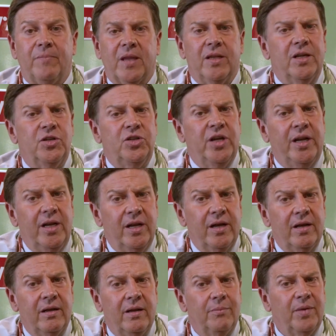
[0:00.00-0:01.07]
The
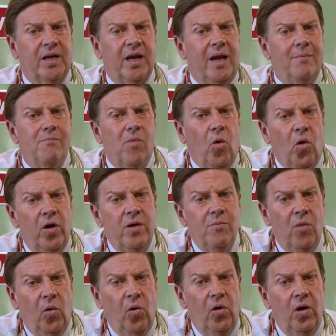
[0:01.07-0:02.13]
agenda became more and
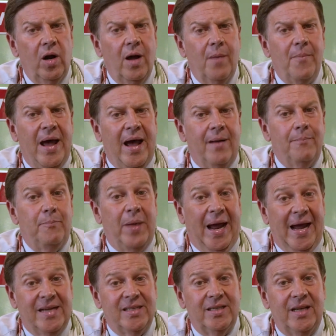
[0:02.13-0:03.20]
more about
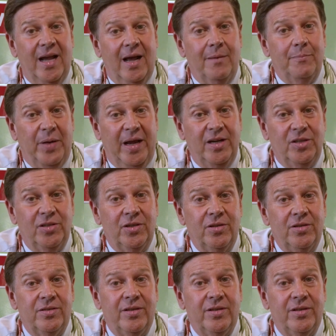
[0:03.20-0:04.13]
passing out pagers,